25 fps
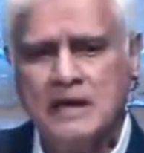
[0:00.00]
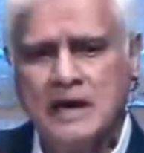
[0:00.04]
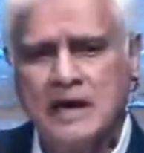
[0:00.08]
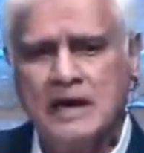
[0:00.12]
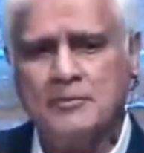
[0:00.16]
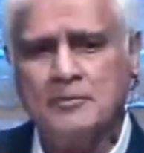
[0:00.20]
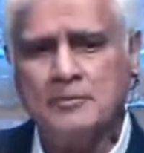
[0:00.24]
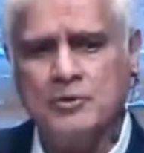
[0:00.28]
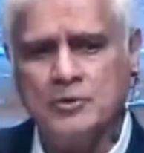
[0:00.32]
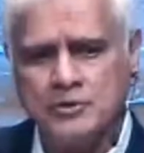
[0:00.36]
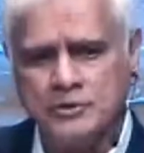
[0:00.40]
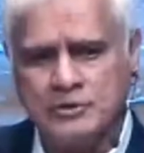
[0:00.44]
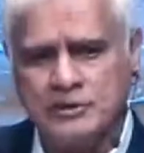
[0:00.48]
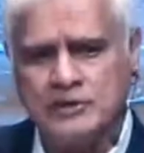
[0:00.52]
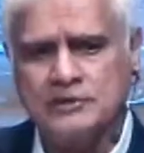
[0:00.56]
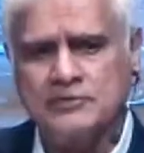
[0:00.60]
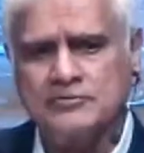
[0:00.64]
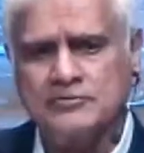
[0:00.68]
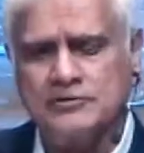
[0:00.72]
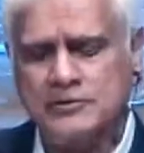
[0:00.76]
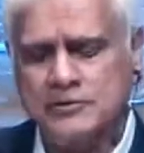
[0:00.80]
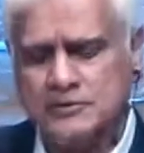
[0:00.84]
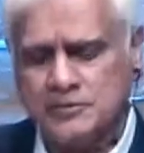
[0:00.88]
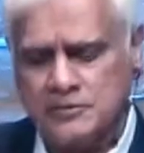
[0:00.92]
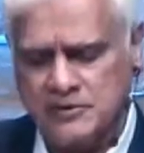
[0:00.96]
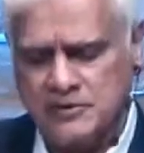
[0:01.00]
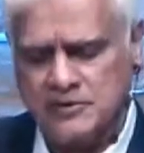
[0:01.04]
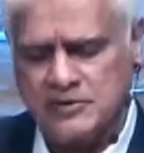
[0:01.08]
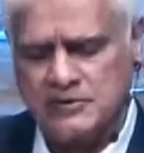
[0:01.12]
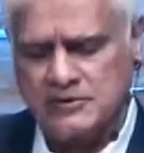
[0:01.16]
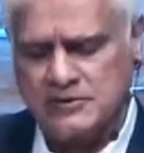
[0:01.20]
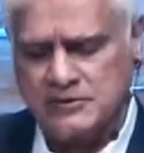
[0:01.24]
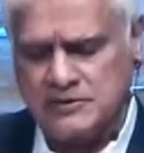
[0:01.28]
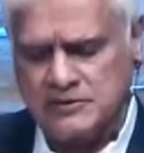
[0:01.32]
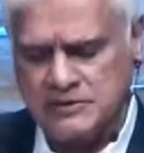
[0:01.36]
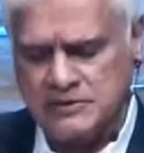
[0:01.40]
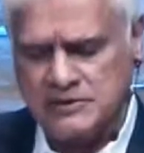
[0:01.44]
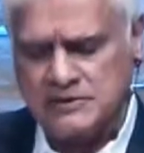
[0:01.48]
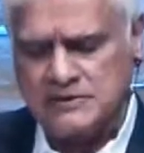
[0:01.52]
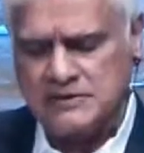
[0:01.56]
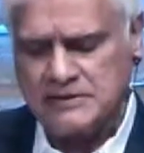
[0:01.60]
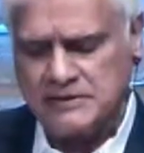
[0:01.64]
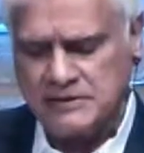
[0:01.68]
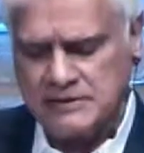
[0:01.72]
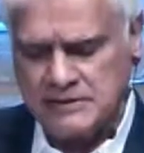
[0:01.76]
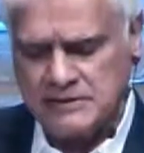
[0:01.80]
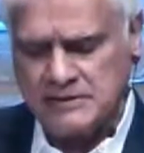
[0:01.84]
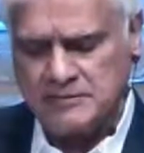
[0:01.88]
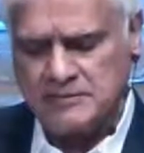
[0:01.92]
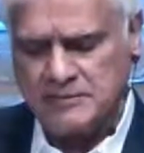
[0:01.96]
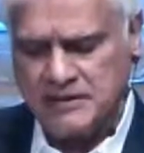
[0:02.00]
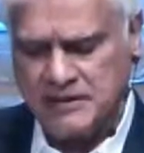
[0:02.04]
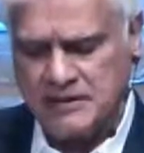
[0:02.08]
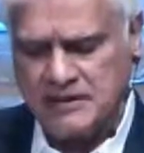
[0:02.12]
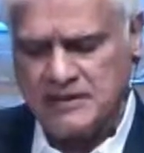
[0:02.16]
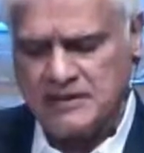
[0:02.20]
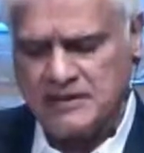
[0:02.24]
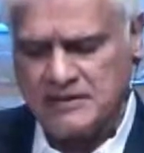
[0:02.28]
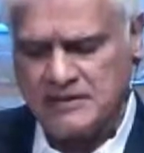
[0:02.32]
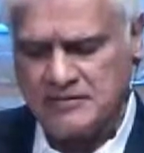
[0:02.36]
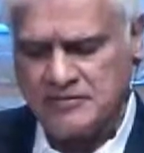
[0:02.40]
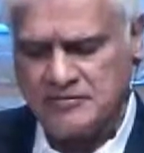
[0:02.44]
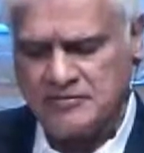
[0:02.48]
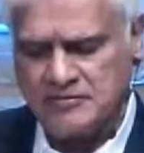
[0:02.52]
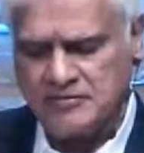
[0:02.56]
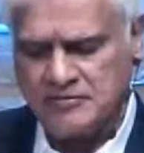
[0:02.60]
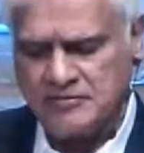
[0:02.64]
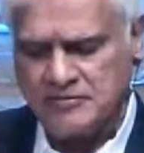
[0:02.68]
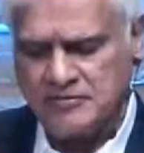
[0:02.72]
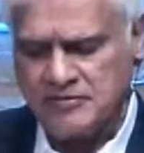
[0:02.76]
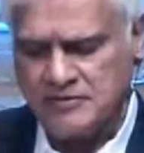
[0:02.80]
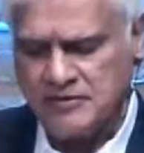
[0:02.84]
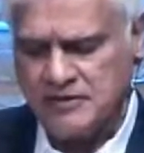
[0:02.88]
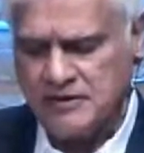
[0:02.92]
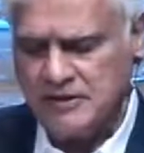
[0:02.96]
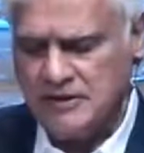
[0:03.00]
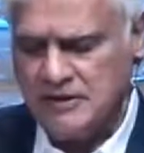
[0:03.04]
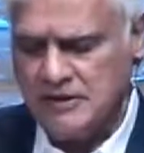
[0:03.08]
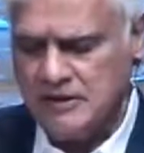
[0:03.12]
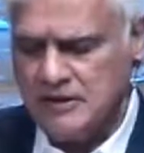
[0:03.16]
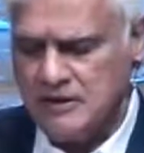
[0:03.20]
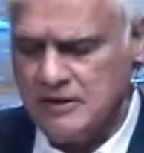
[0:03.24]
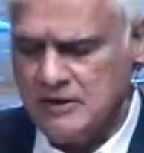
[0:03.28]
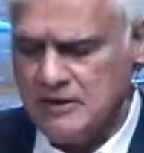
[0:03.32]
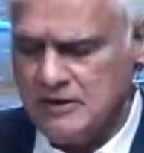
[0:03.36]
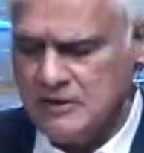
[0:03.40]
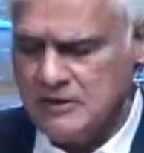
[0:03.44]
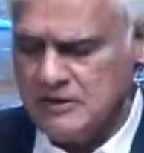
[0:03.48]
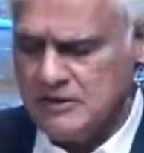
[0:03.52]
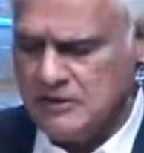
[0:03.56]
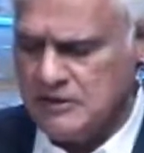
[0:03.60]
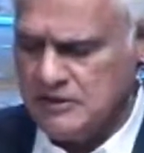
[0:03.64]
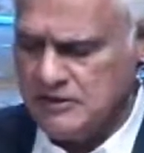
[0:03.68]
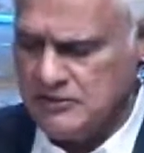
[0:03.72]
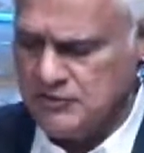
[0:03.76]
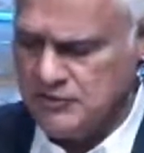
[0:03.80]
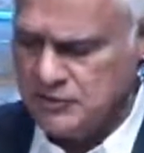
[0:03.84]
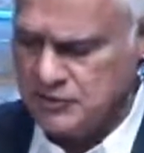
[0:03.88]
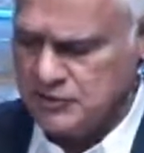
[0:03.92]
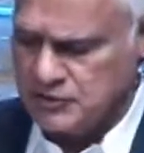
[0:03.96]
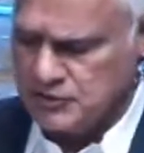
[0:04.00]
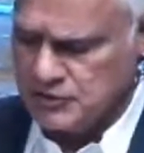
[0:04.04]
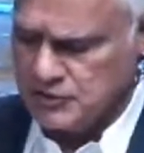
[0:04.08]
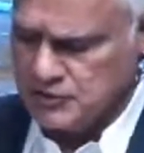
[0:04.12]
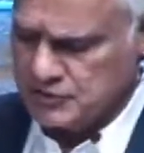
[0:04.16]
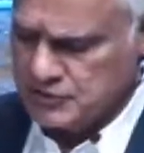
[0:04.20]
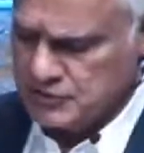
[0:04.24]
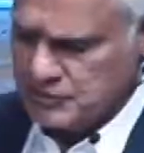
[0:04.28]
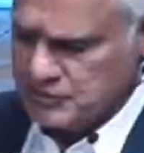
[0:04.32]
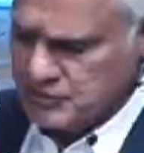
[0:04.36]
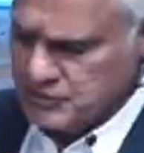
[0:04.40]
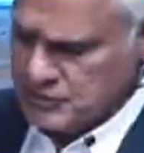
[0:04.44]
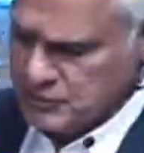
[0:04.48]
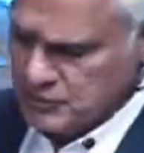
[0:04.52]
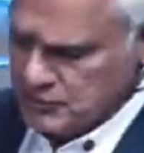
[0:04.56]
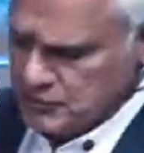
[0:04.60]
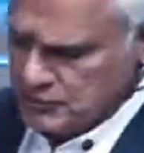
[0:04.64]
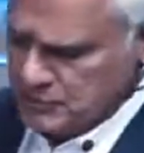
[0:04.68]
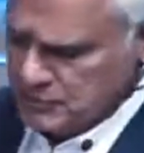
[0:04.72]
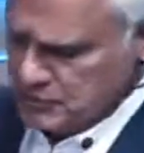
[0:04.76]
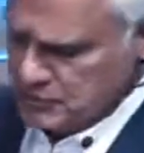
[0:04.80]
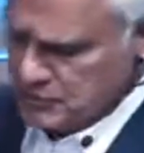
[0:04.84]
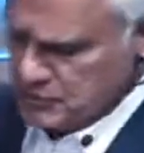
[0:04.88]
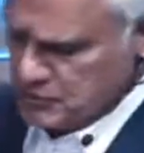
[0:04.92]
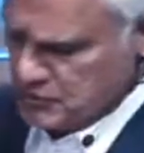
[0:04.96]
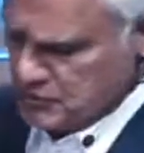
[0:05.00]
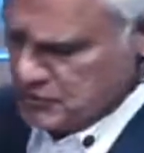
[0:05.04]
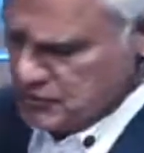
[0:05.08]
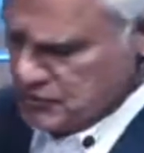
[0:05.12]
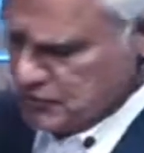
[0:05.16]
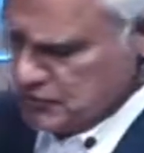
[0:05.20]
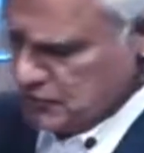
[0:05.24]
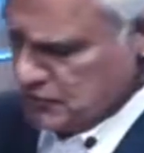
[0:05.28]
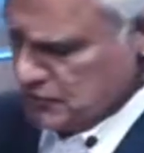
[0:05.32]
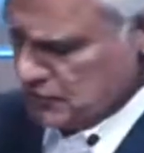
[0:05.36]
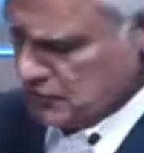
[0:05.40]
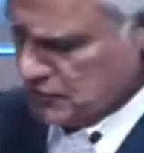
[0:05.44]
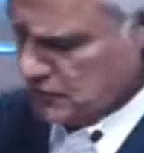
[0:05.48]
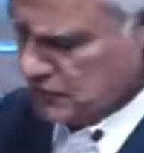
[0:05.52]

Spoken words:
I'm looking for a miracle in my life. If you turn to the scriptures in John